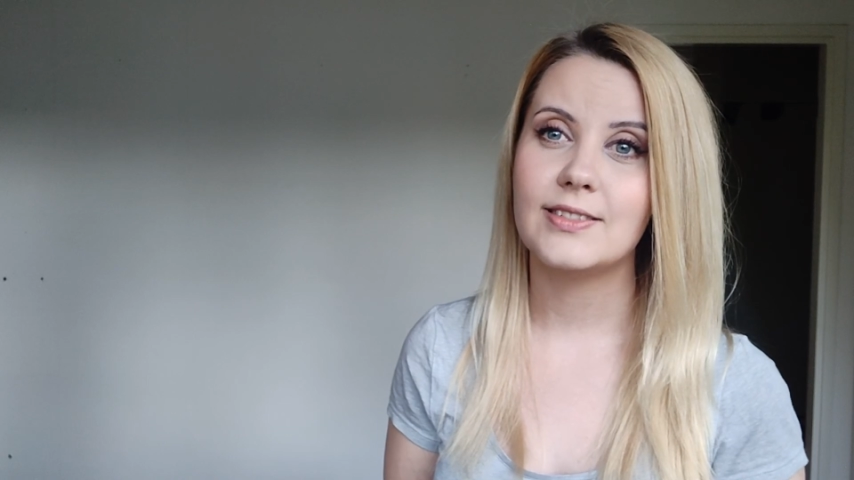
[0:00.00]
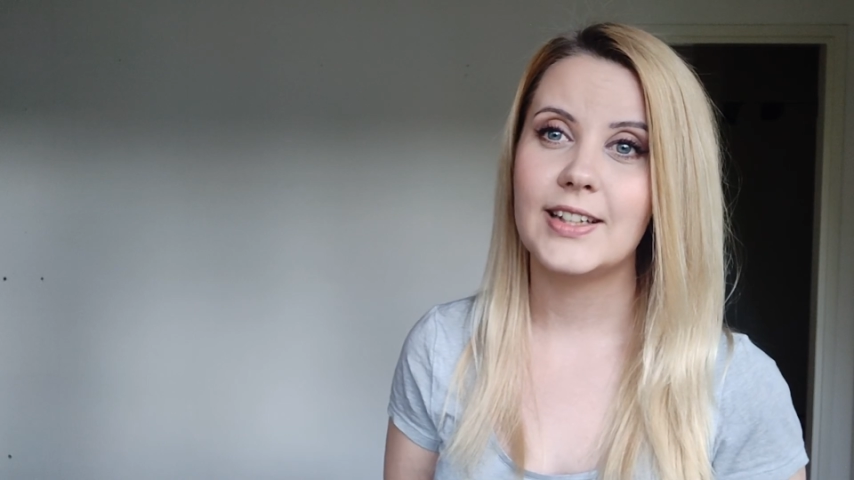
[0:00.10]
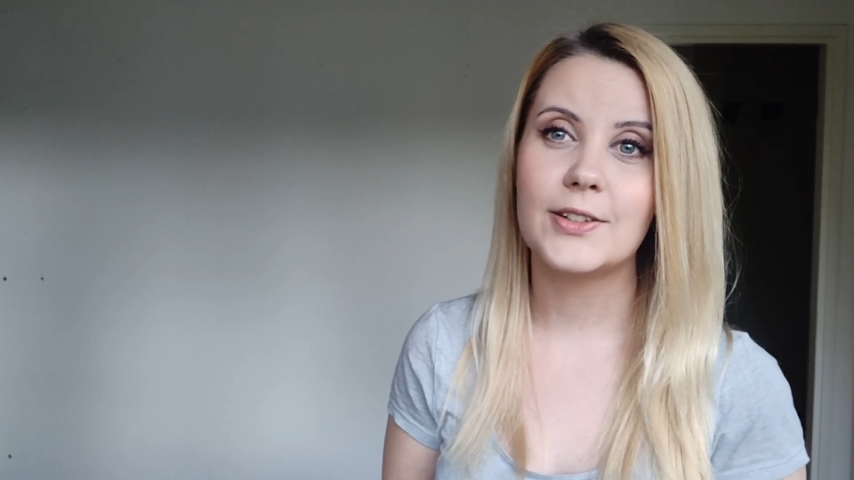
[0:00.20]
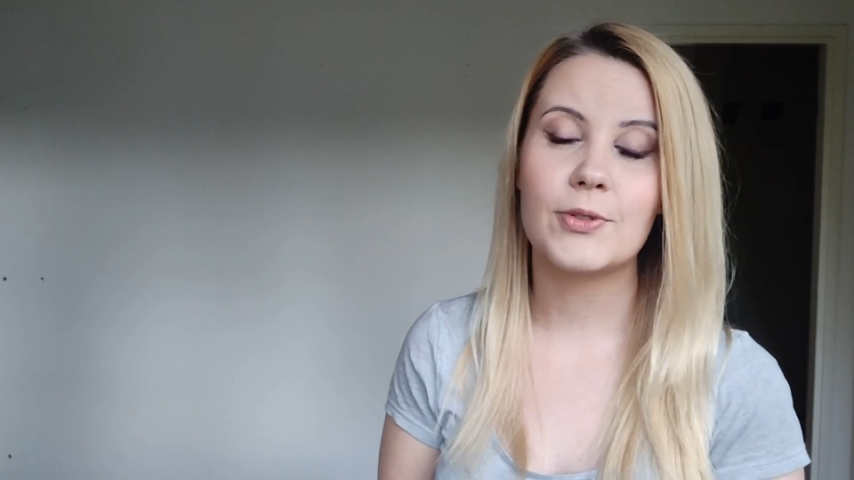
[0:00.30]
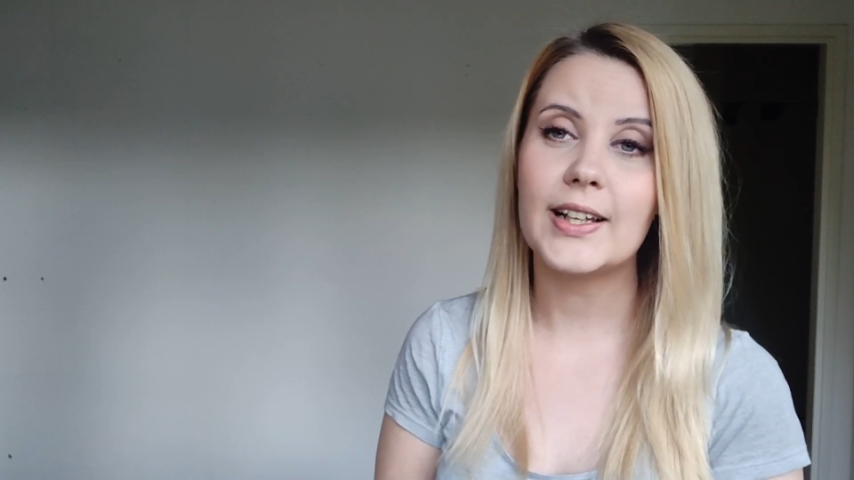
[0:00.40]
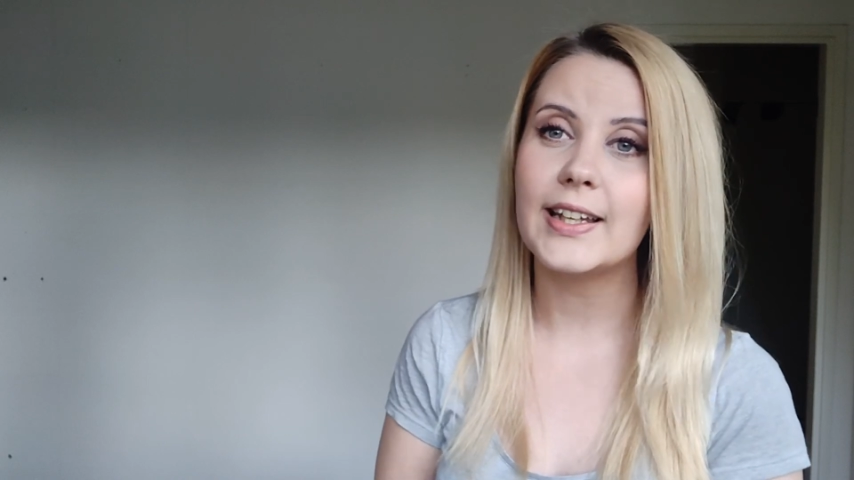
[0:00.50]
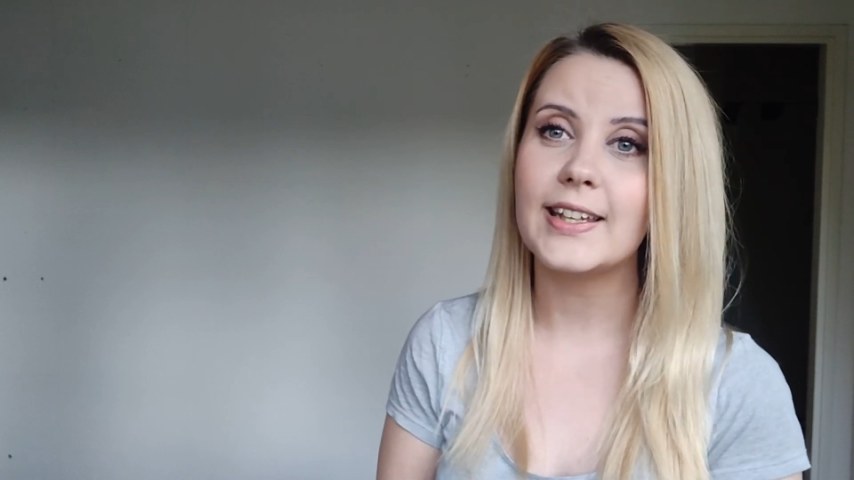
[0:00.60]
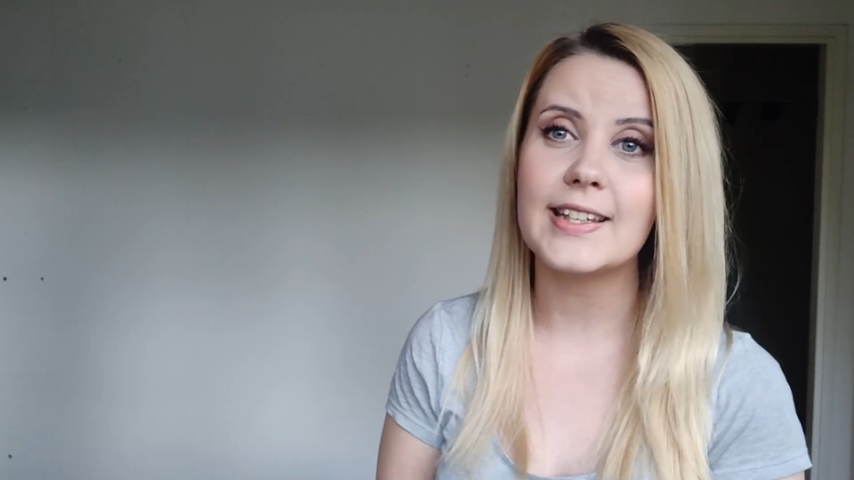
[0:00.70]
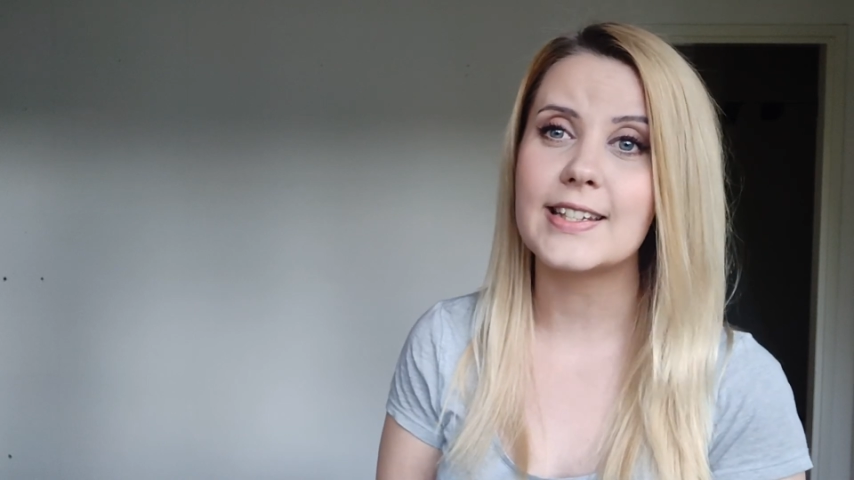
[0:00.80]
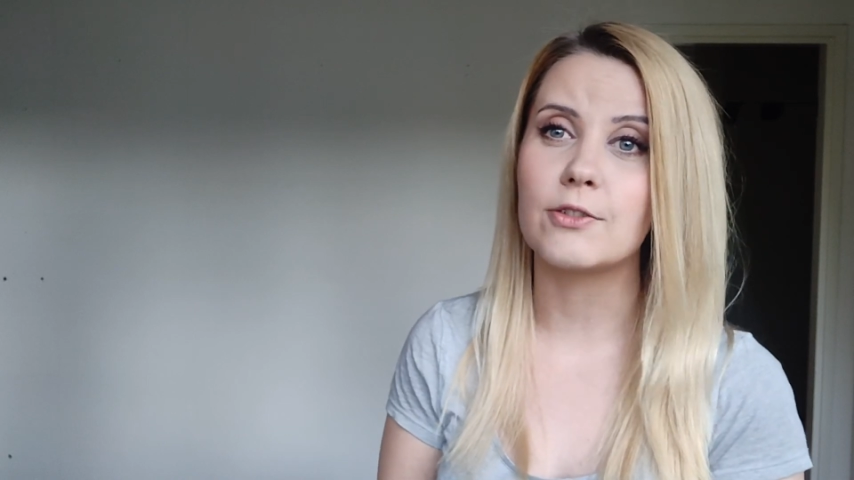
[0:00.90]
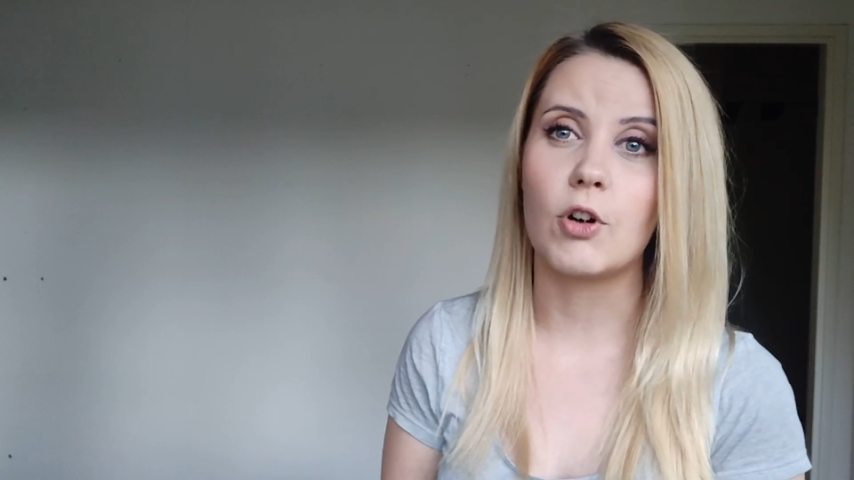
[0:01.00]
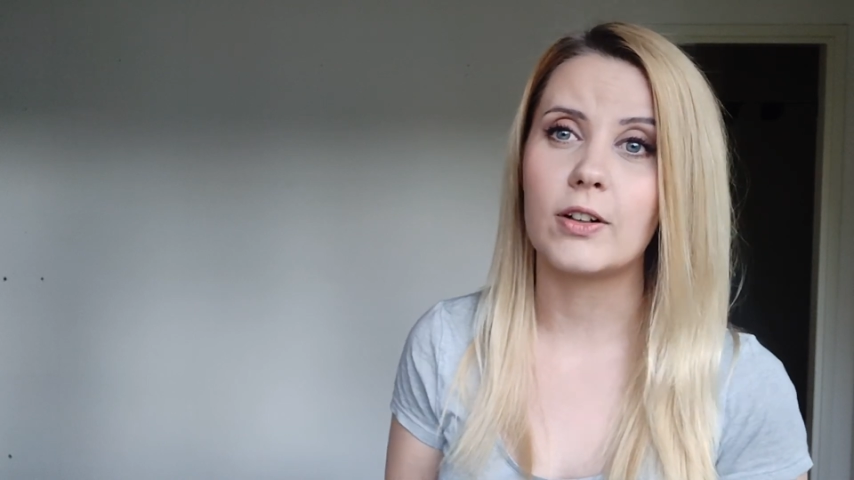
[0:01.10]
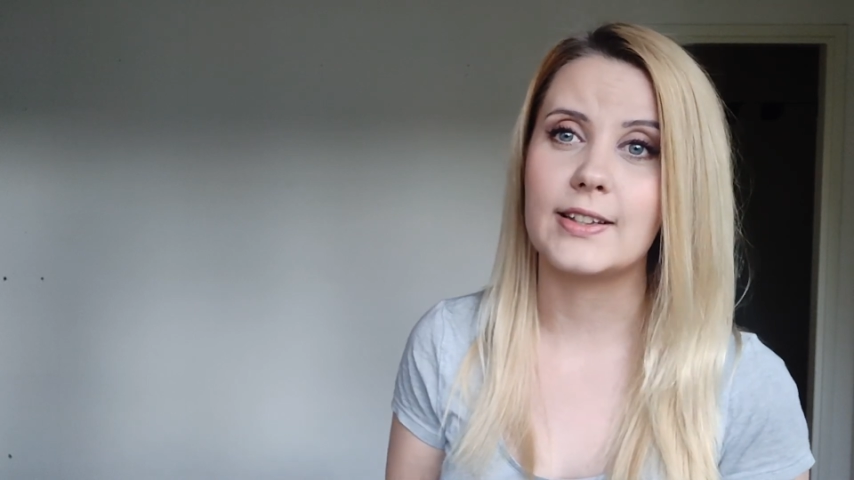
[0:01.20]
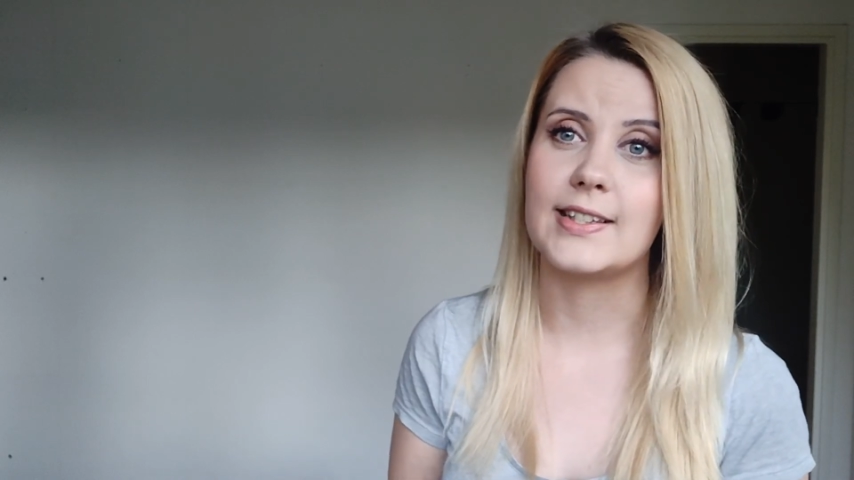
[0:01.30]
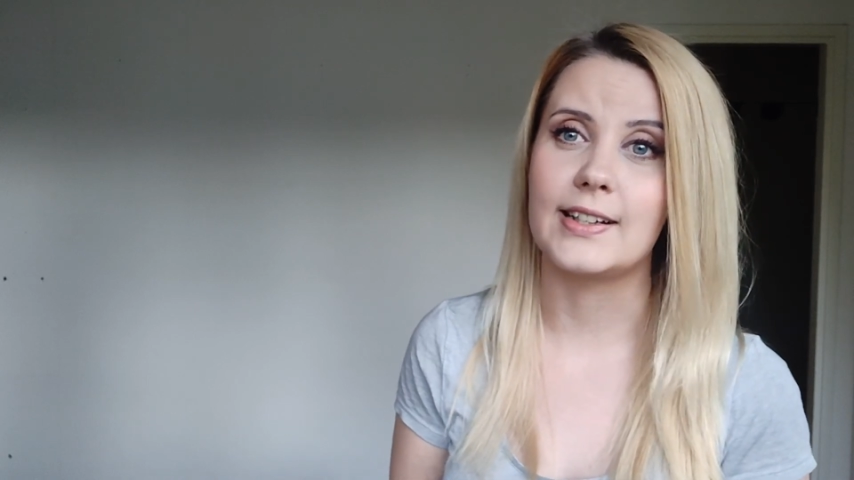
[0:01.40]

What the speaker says: It really isn't rocket